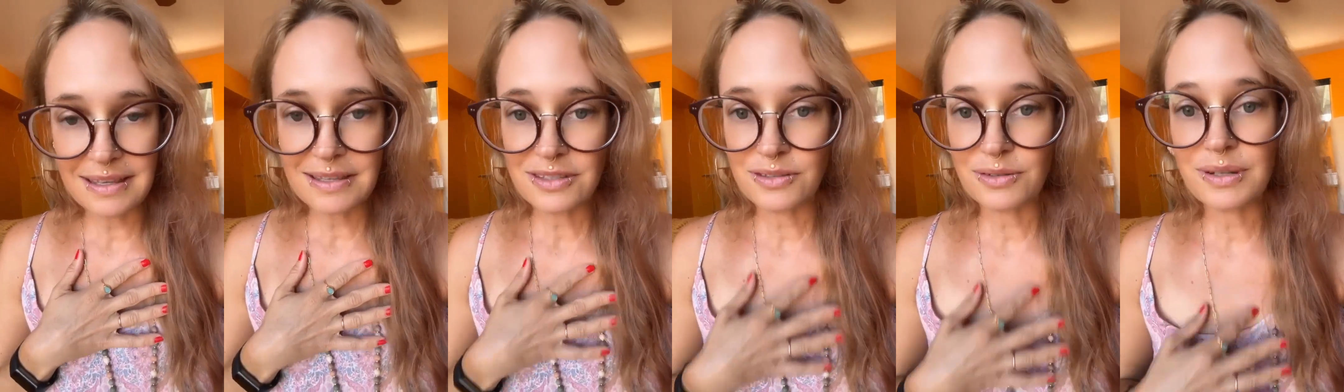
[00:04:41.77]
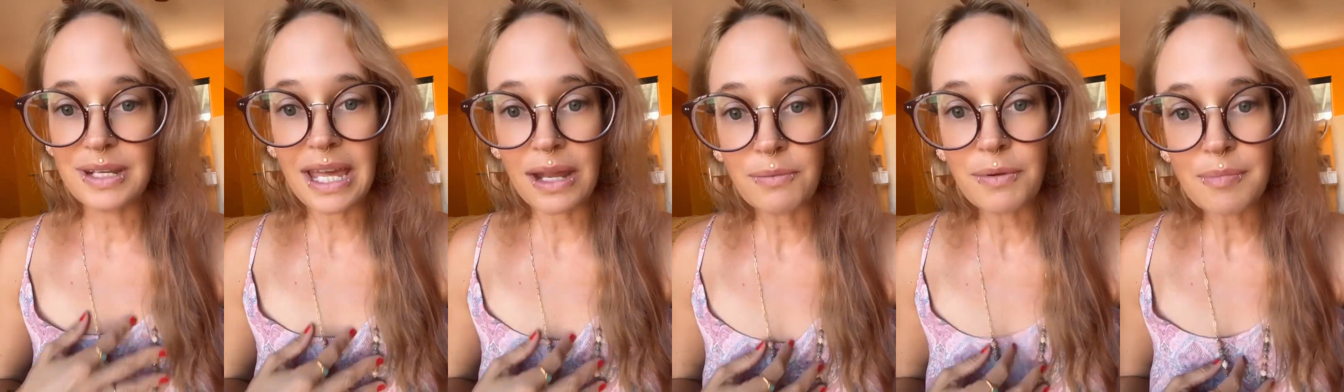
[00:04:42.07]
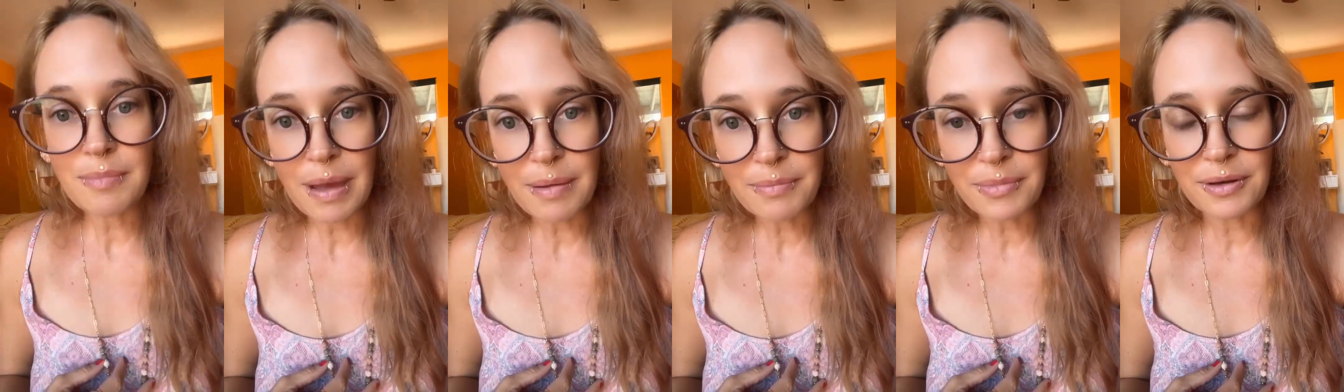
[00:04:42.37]
So again,
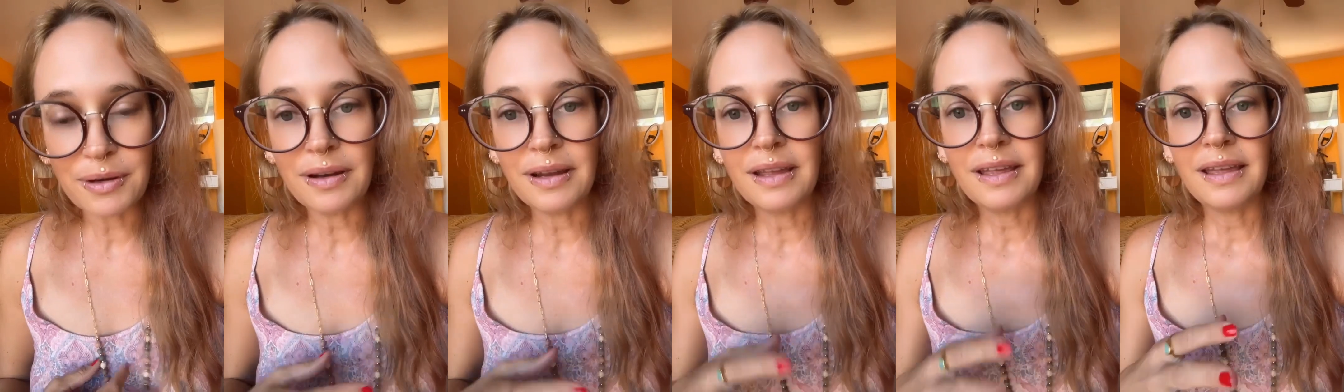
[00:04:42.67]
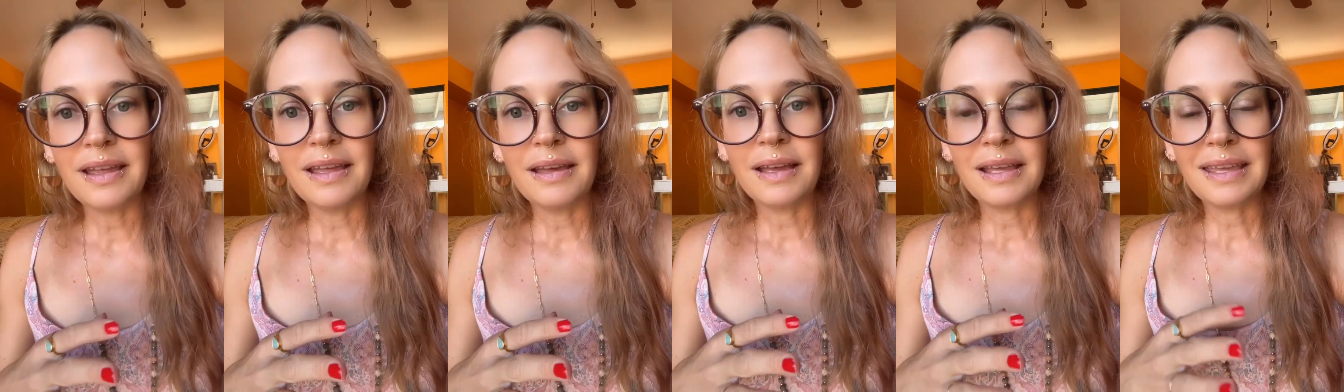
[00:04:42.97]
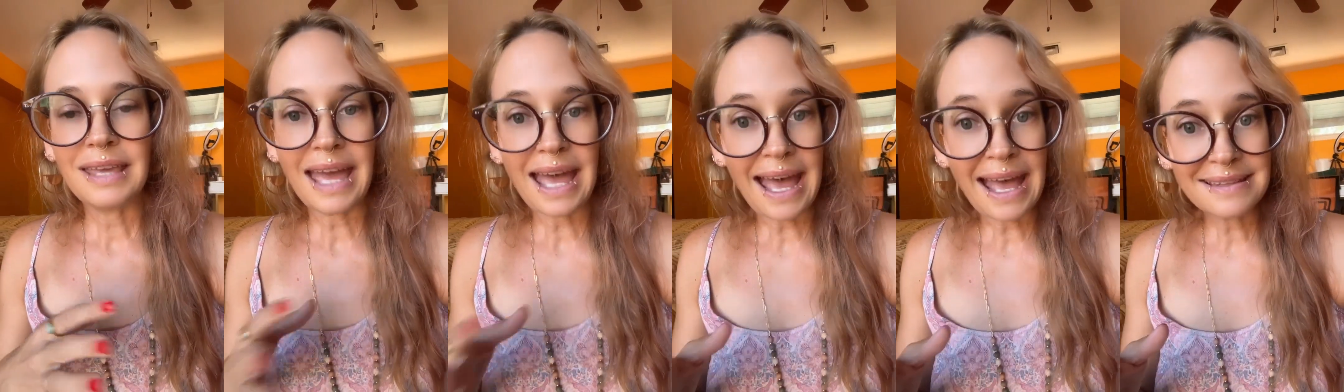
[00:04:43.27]
remember,
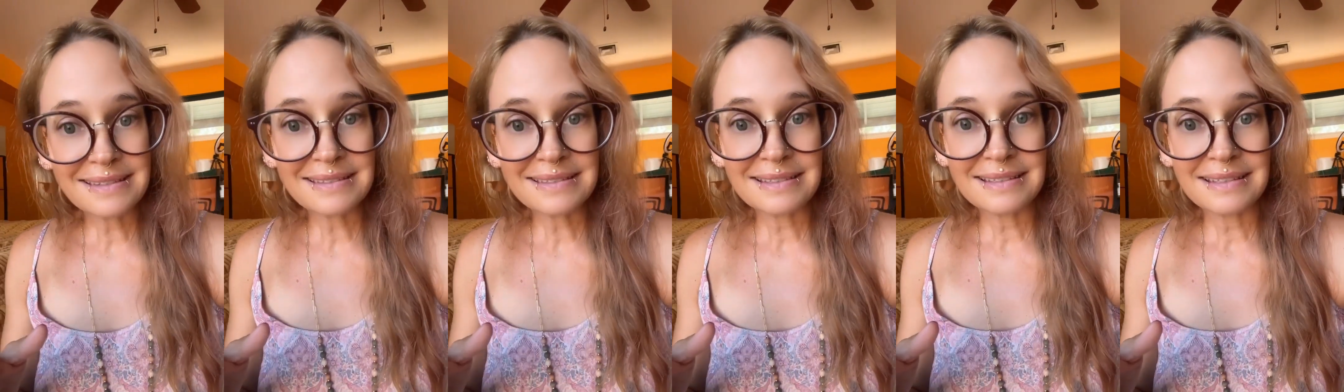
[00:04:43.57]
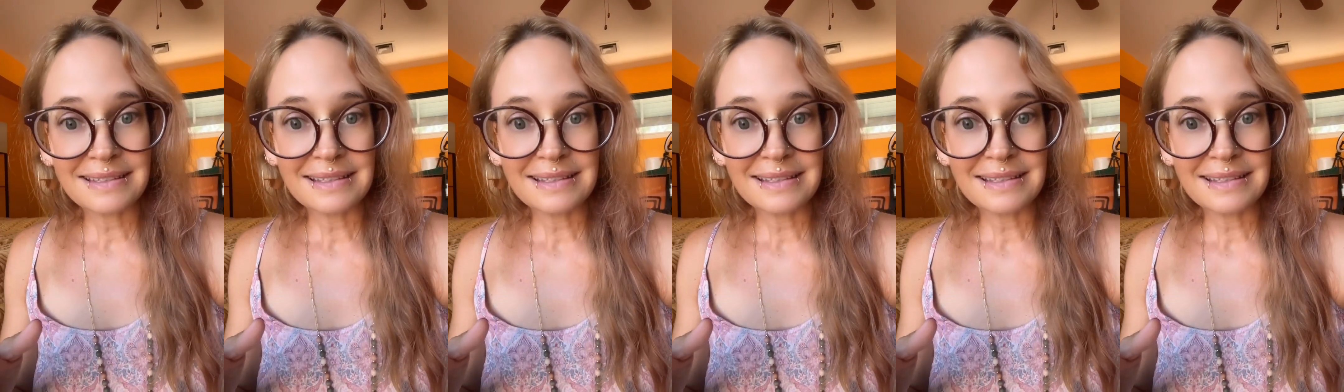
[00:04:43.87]
cats